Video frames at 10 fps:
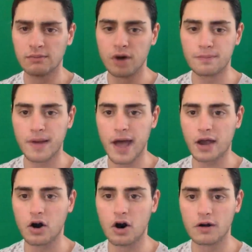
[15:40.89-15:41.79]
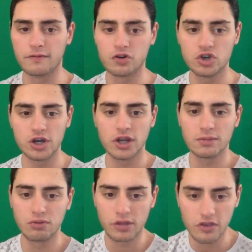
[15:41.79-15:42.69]
bought back on Virginia
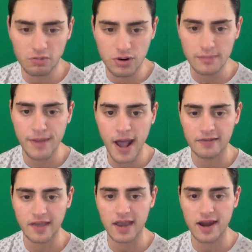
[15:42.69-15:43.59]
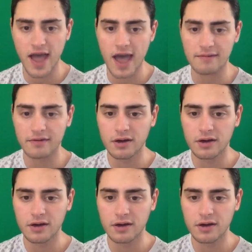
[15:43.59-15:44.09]
to bring the spread back to 8.5.